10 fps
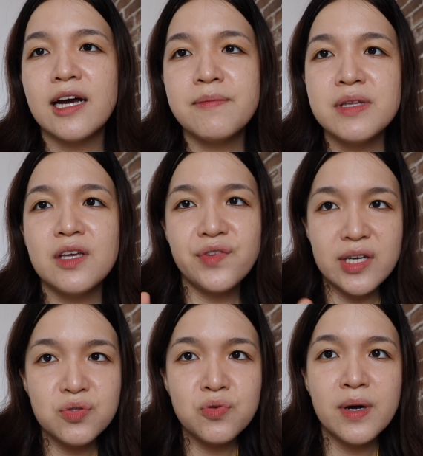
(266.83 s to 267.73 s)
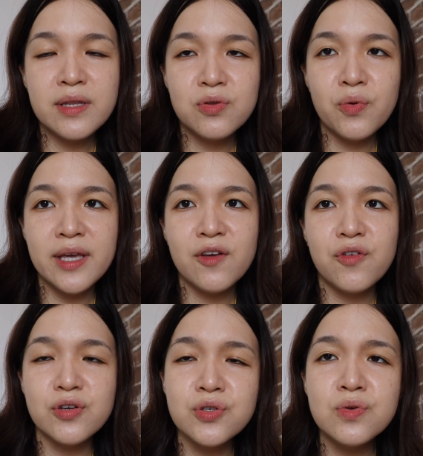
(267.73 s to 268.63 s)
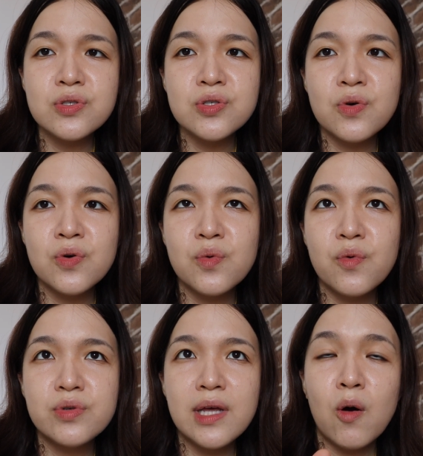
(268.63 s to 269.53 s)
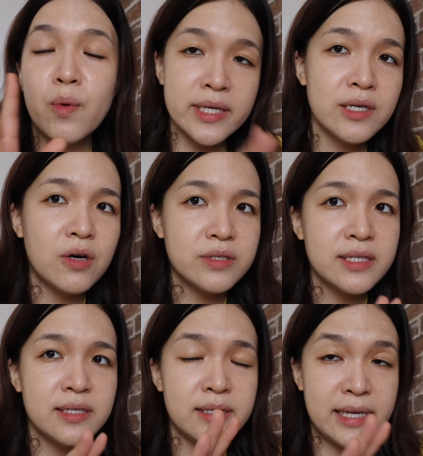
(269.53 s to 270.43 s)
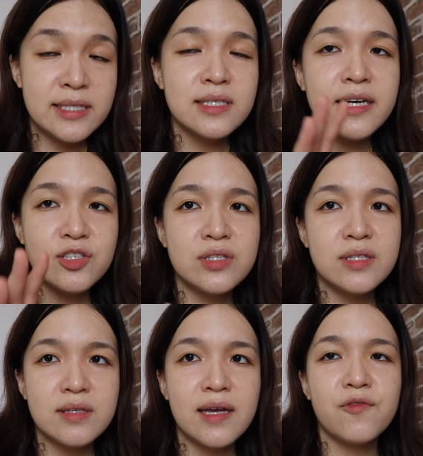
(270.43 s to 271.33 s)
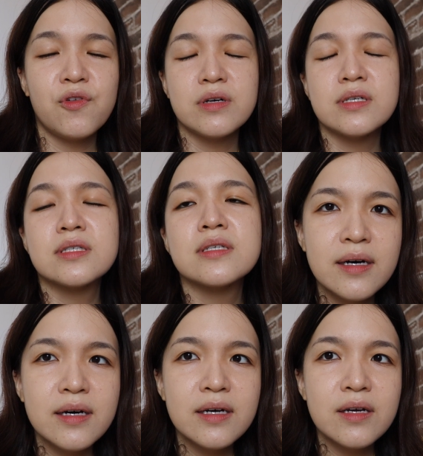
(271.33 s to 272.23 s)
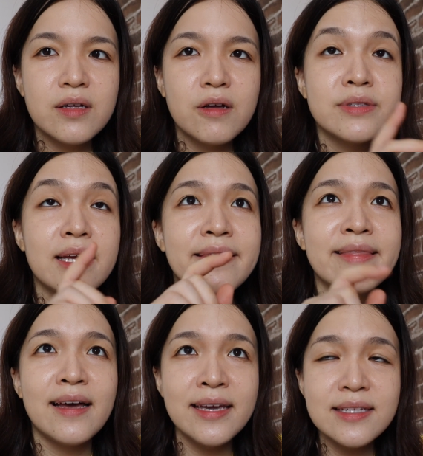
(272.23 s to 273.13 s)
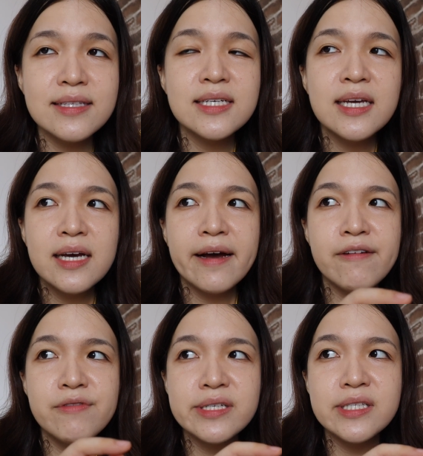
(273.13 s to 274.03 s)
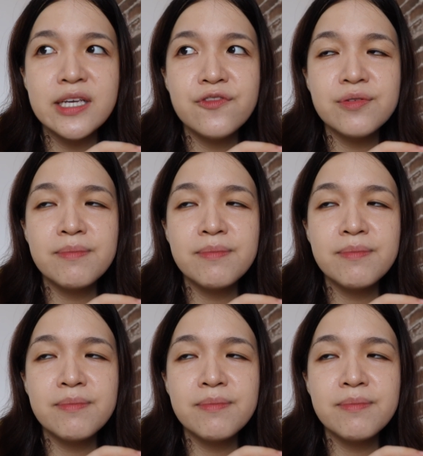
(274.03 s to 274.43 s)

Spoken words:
If there's no one doing it for you, so our wedding coordinator actually did that for us. On that night, I received